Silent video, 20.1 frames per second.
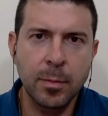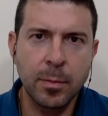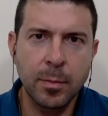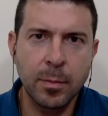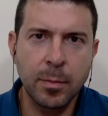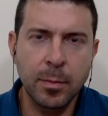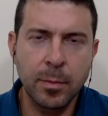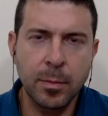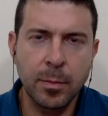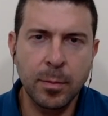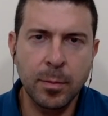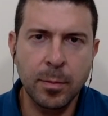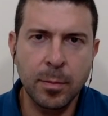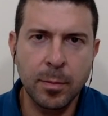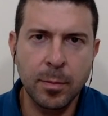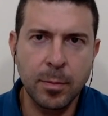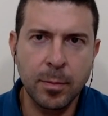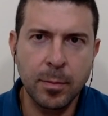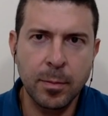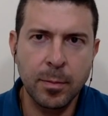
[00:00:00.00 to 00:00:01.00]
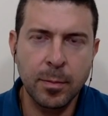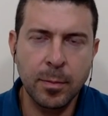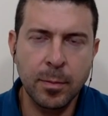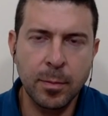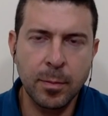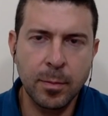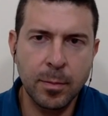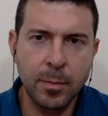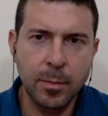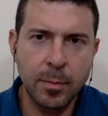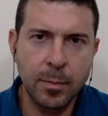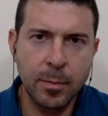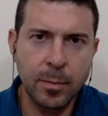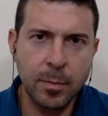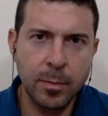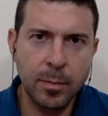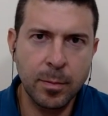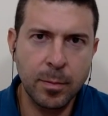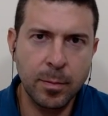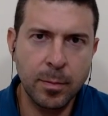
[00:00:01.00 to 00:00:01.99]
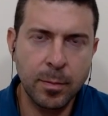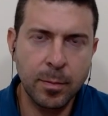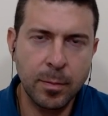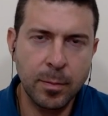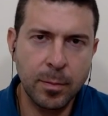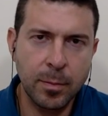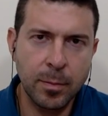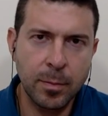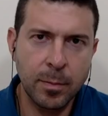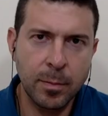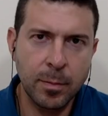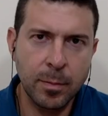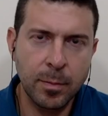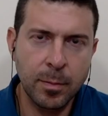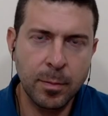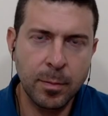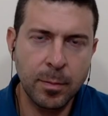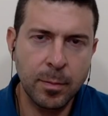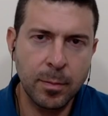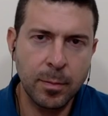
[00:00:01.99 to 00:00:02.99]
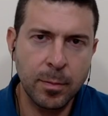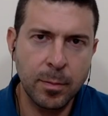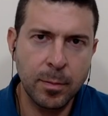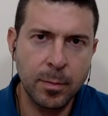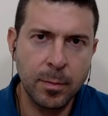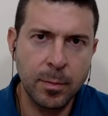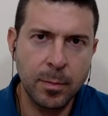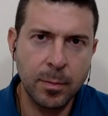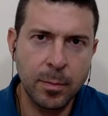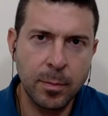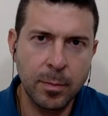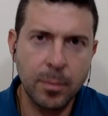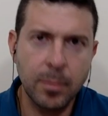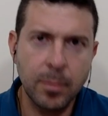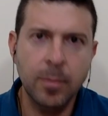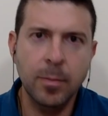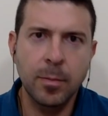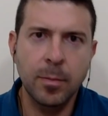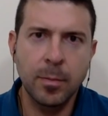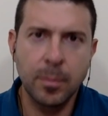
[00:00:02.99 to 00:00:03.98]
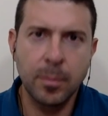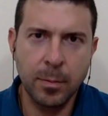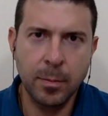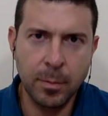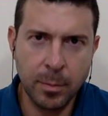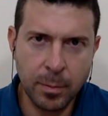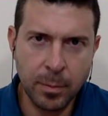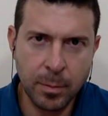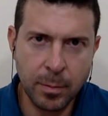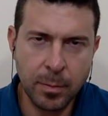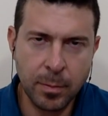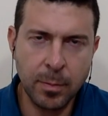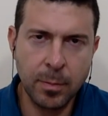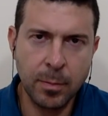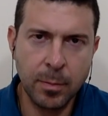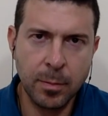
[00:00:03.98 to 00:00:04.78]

The person shown says nothing.